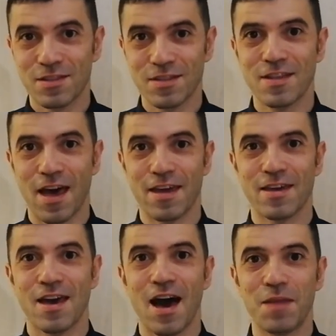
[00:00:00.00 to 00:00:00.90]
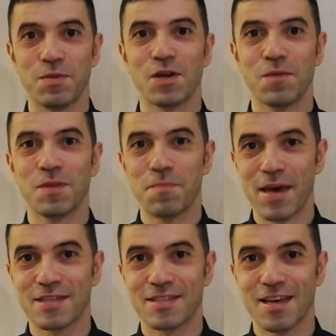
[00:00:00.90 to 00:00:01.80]
today and become the
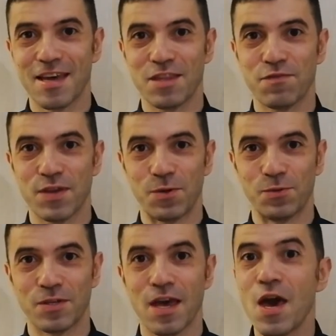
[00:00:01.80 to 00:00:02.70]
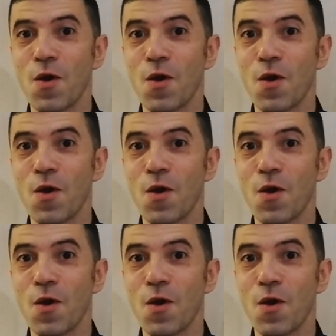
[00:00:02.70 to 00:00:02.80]
best in the field,